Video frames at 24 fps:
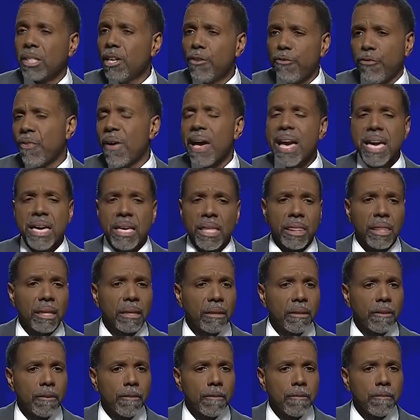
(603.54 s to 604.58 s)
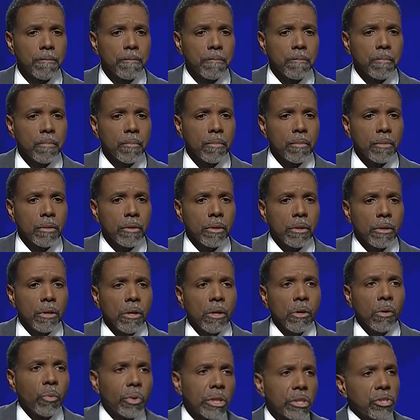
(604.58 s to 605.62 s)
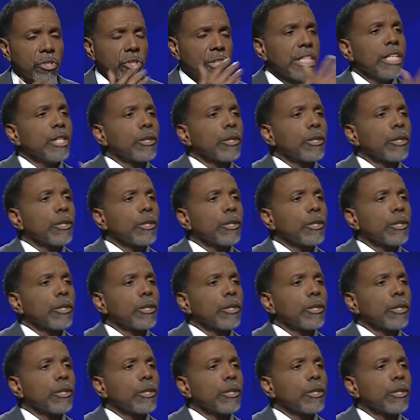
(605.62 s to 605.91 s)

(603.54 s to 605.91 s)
In faith. We see